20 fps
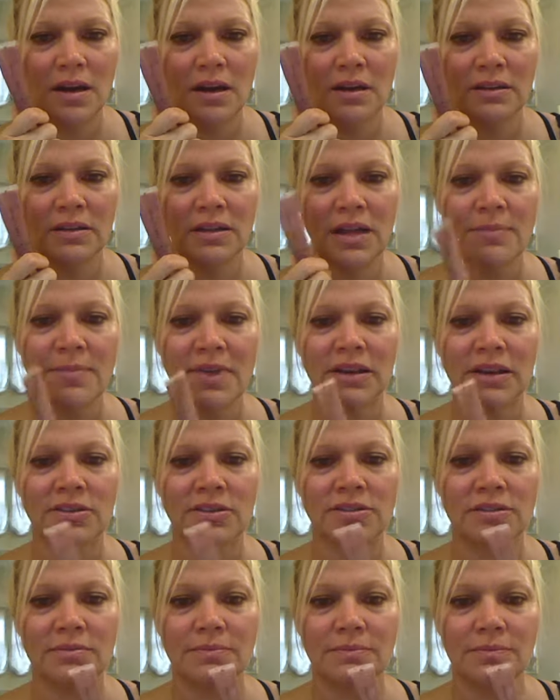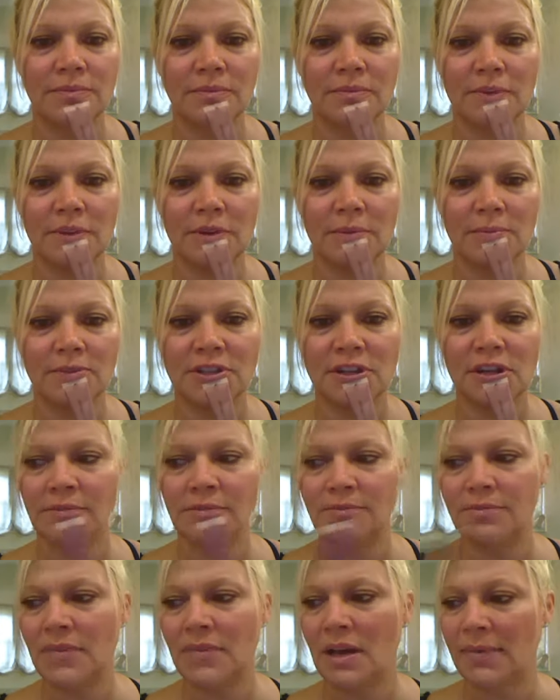Climax lip
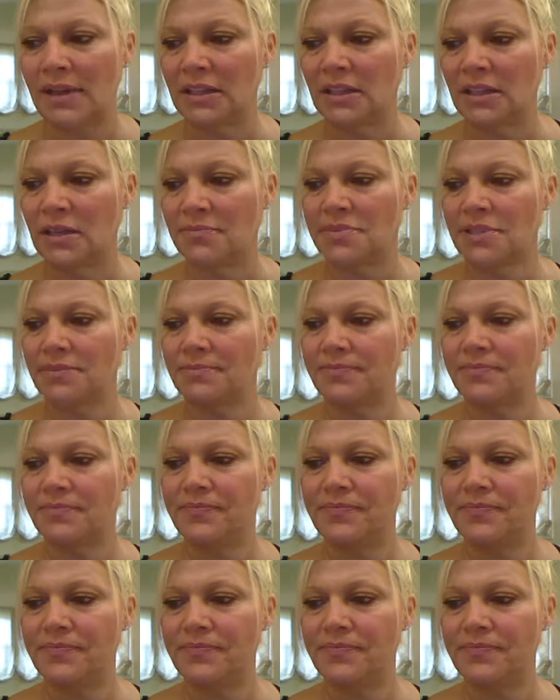gel on my lips.